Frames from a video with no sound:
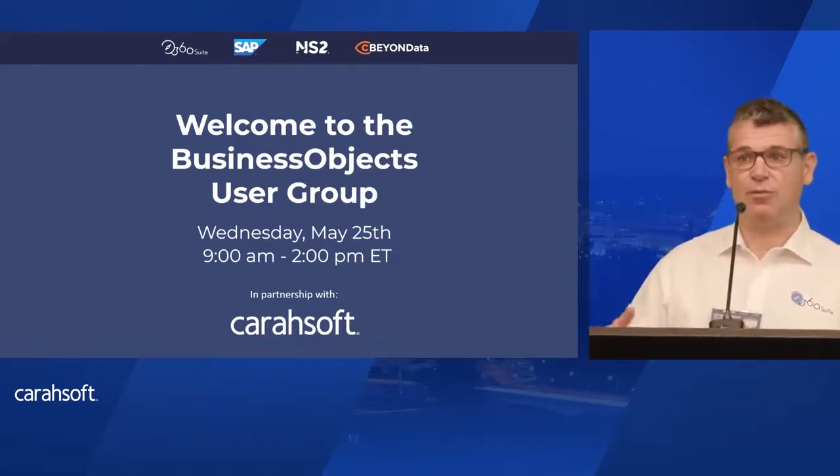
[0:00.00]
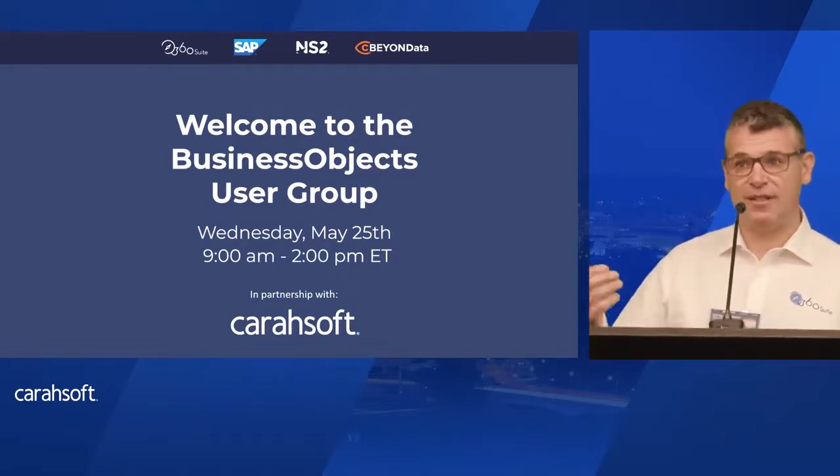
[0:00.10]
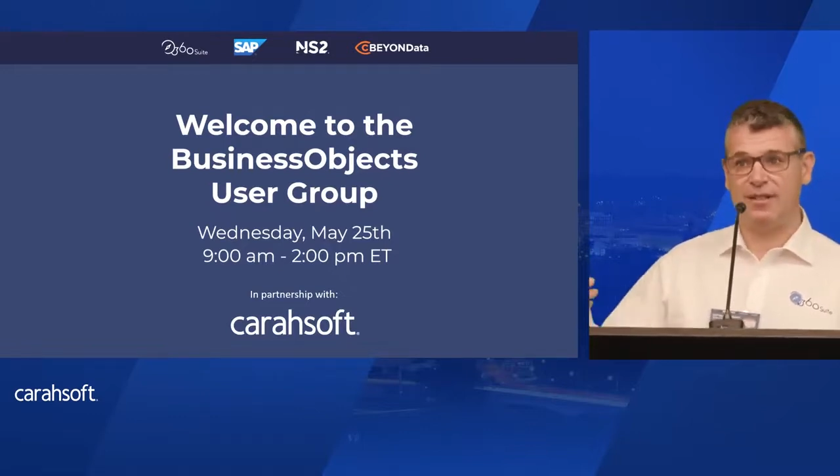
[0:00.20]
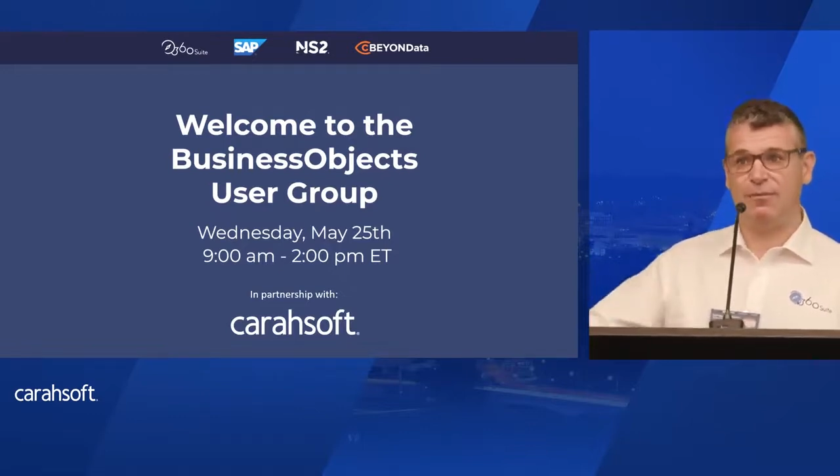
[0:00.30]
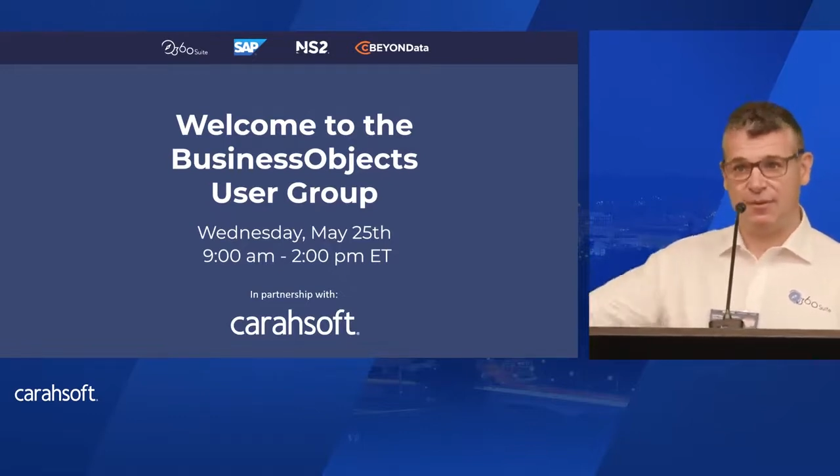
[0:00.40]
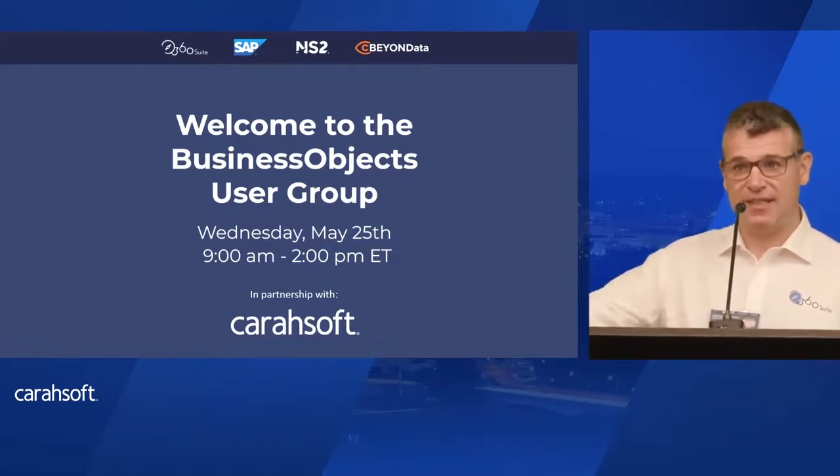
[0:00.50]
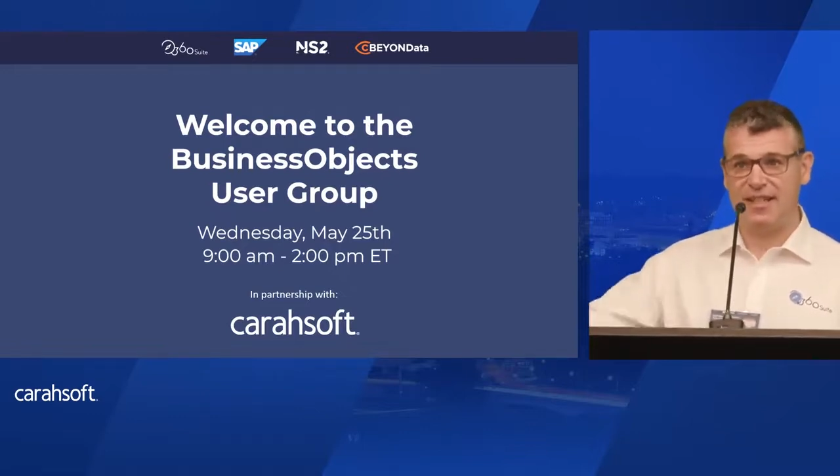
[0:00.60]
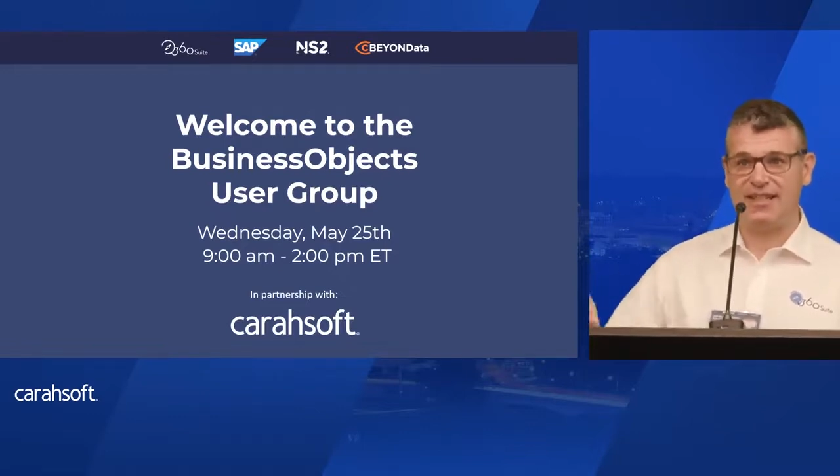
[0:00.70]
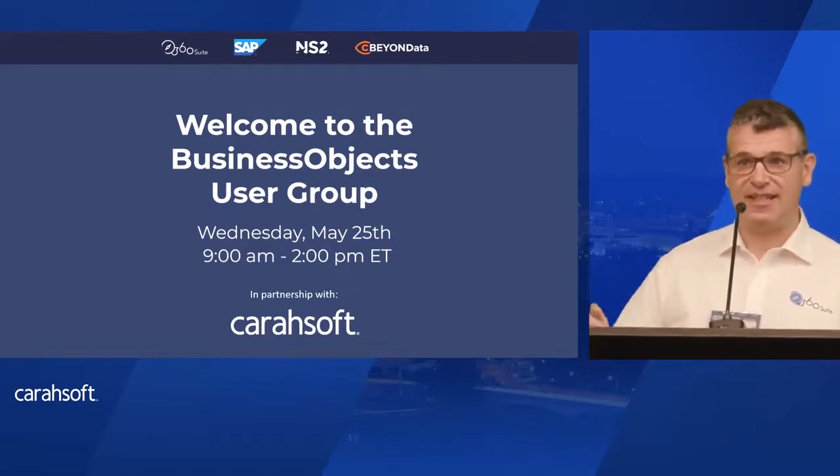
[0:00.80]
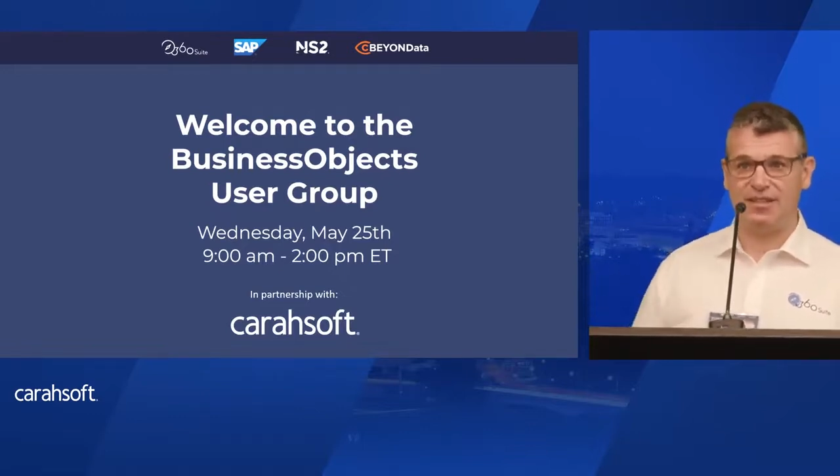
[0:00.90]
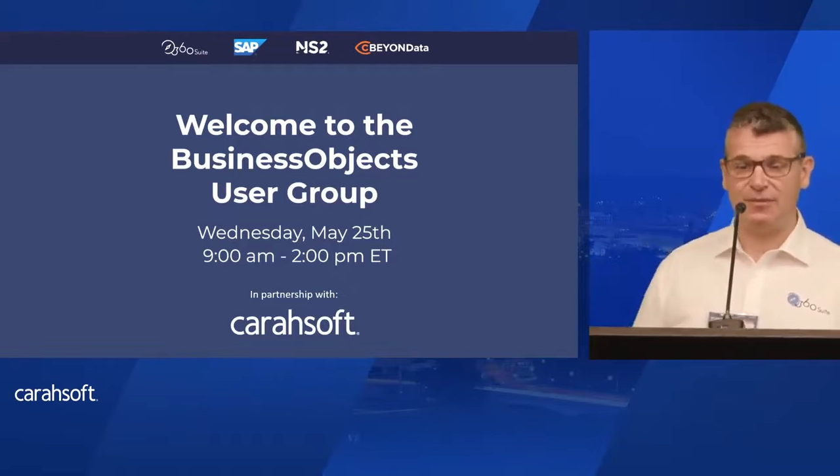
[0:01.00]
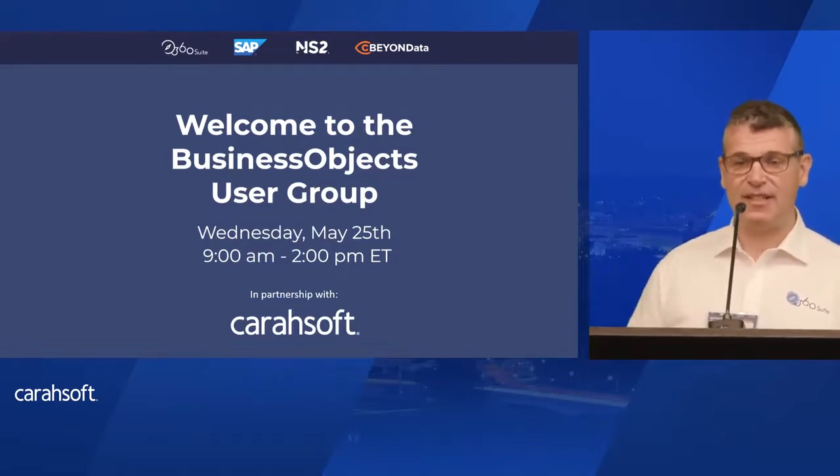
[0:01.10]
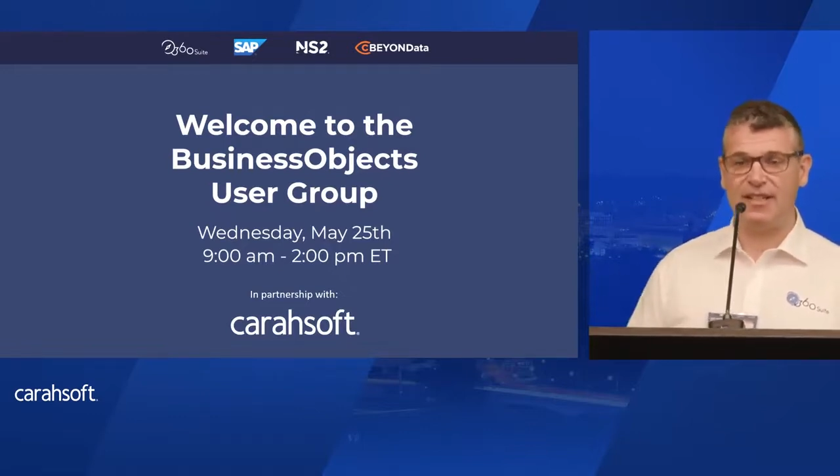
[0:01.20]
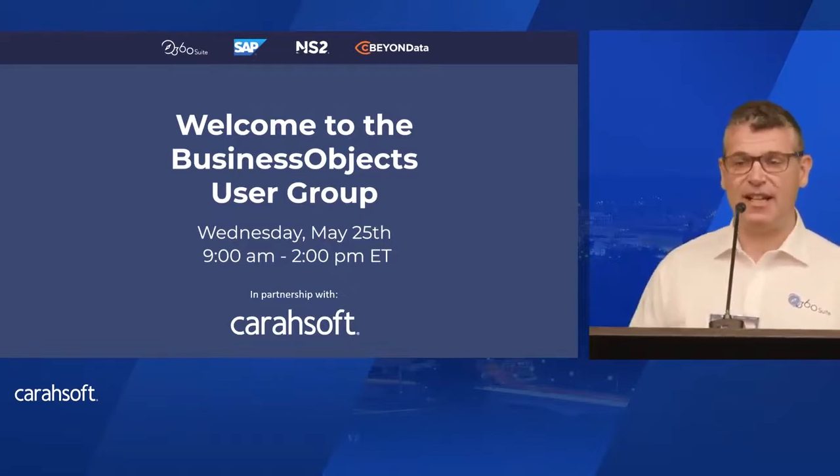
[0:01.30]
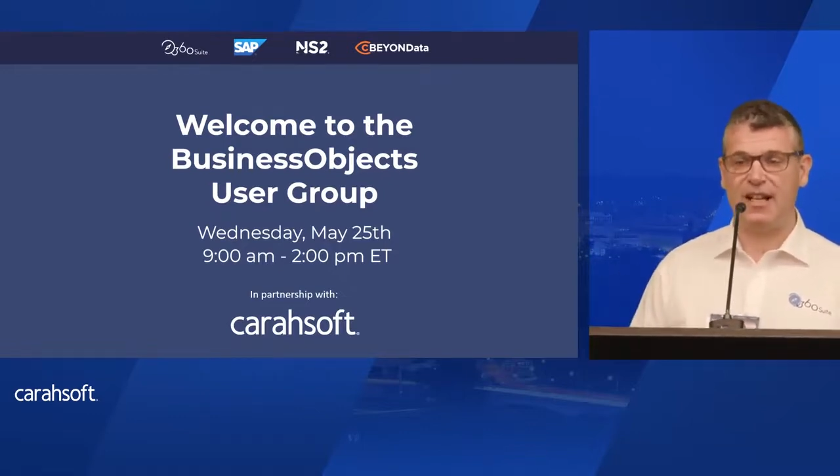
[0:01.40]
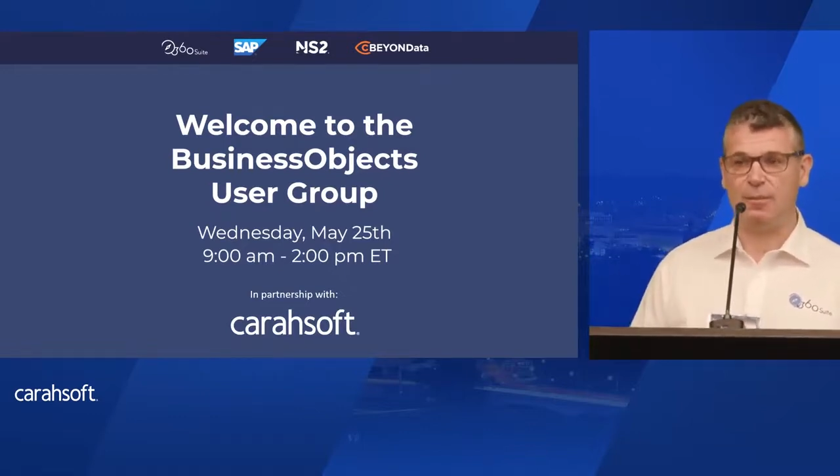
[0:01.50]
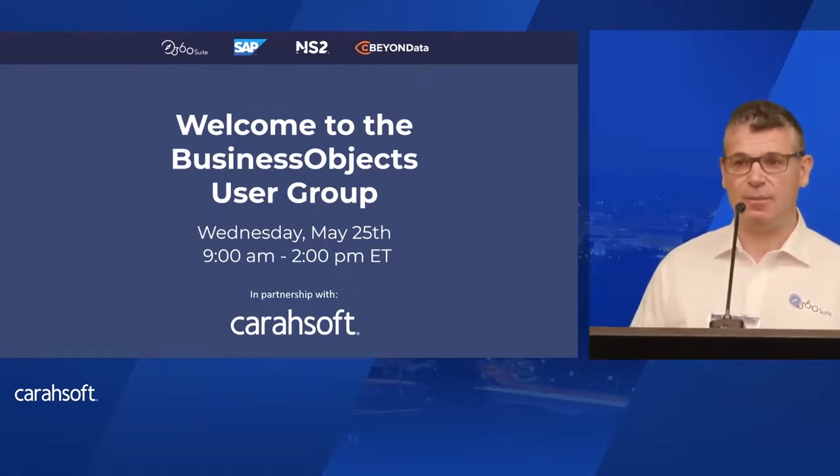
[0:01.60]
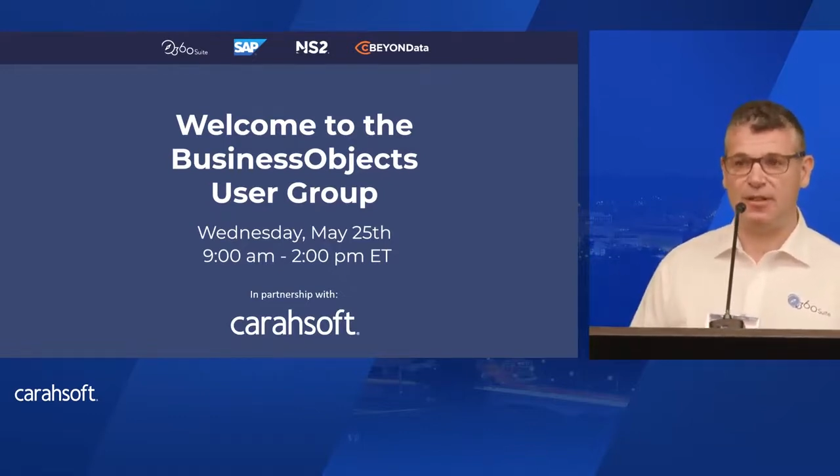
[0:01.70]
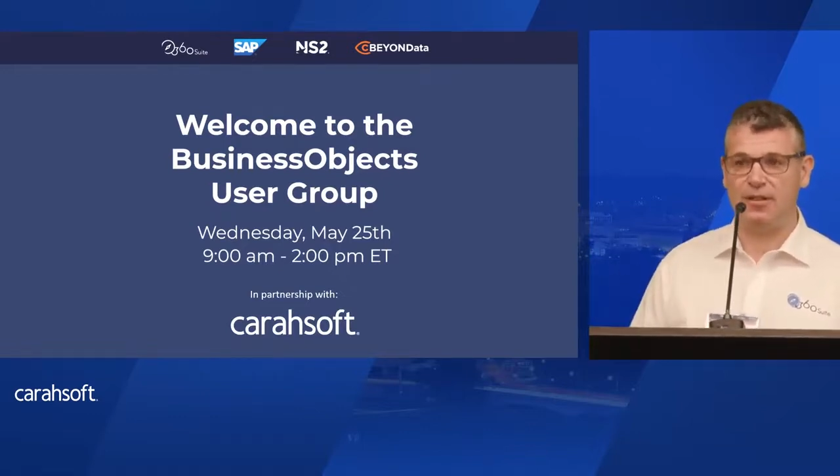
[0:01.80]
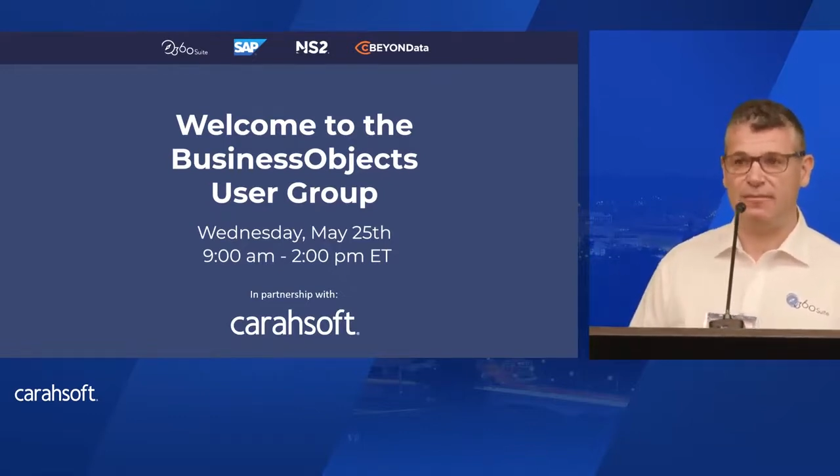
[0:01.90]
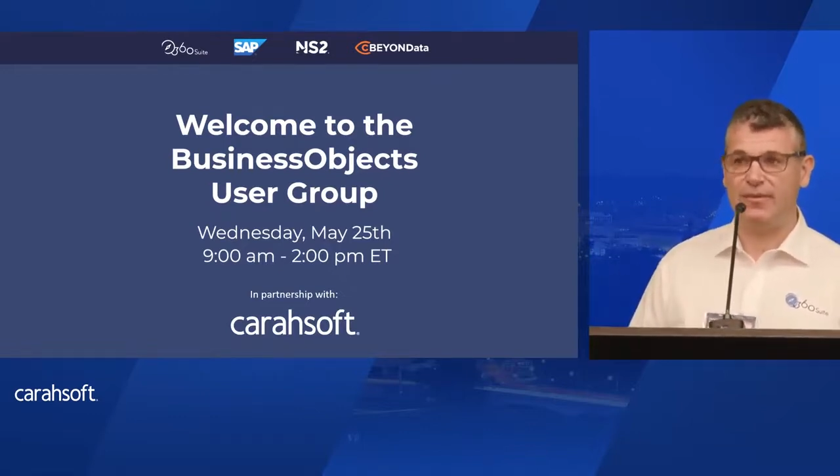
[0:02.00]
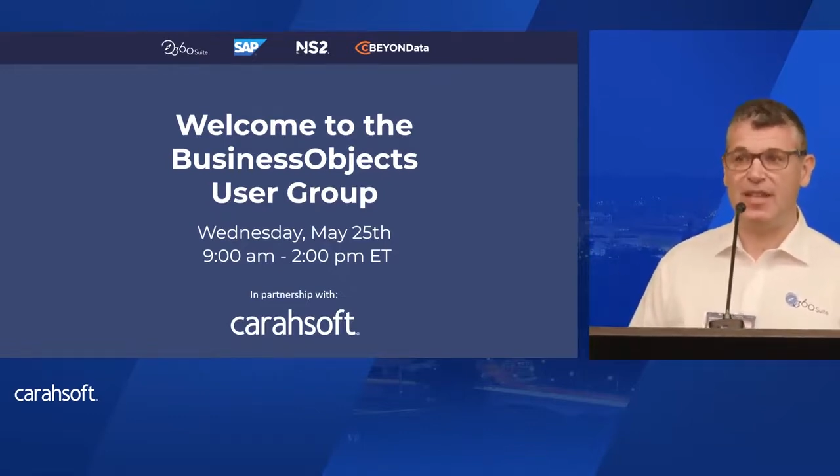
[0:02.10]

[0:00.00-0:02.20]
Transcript: Wiiisdom 360 Suite can help you.